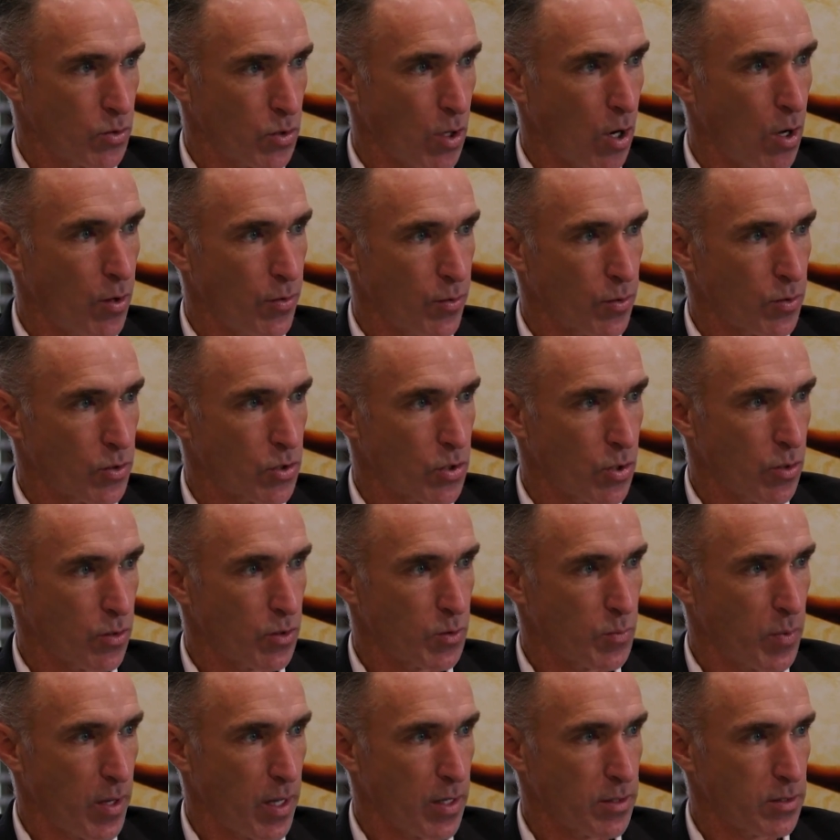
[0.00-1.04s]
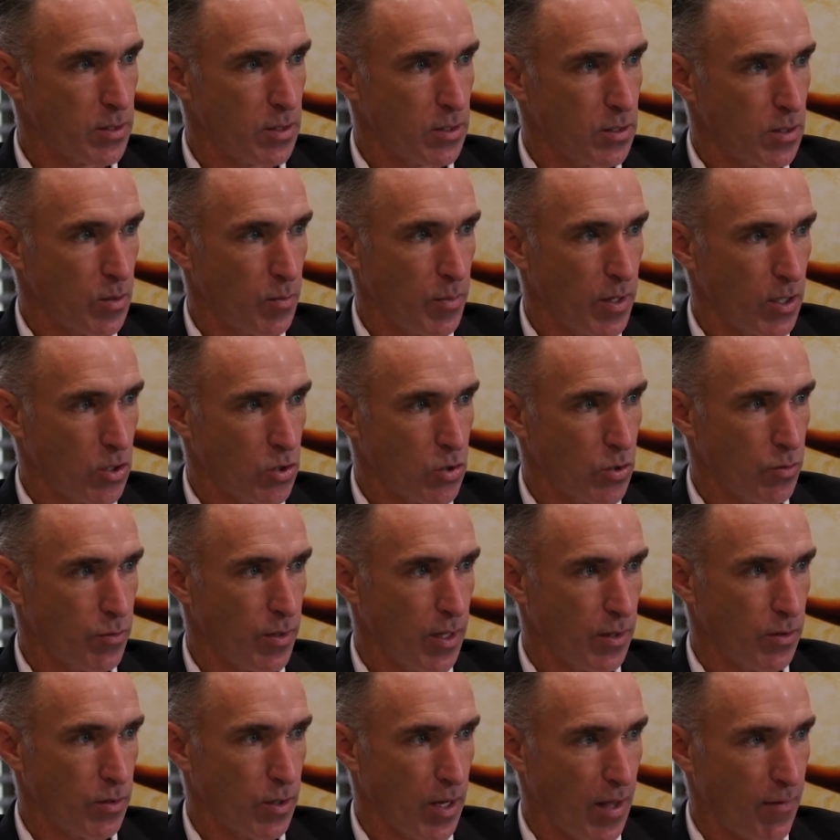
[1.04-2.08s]
all their insurance policies to make sure
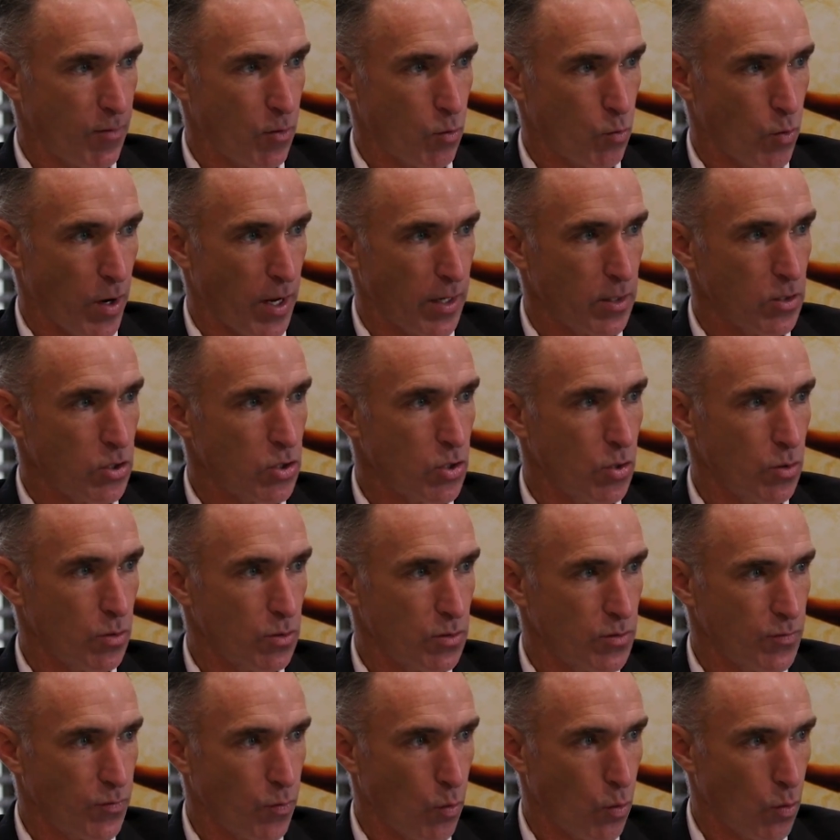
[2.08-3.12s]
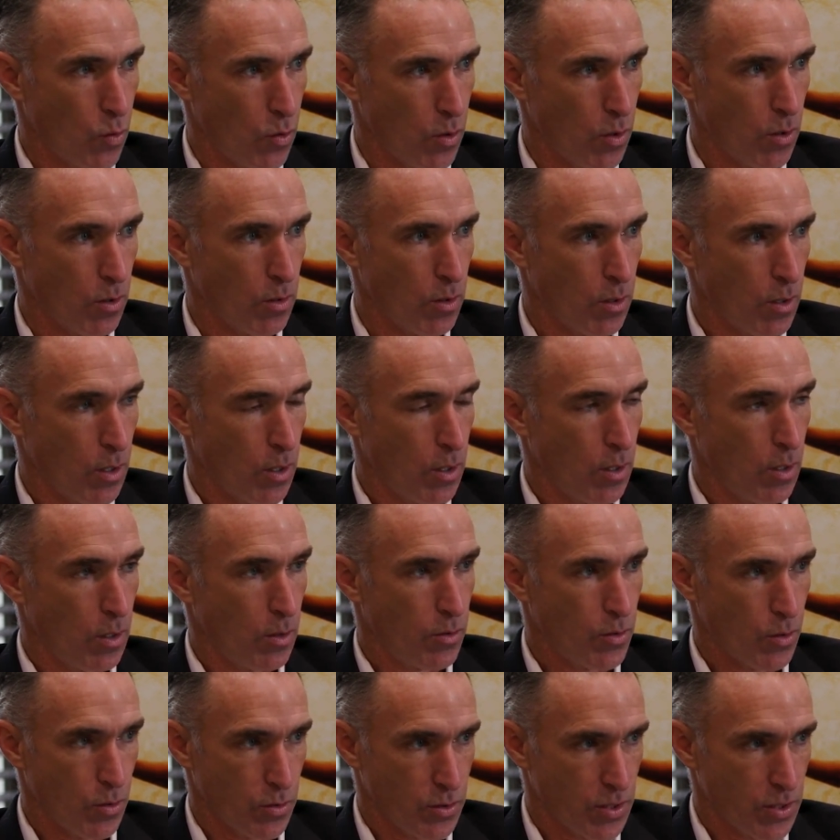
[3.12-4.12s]
that they have the right insurance for their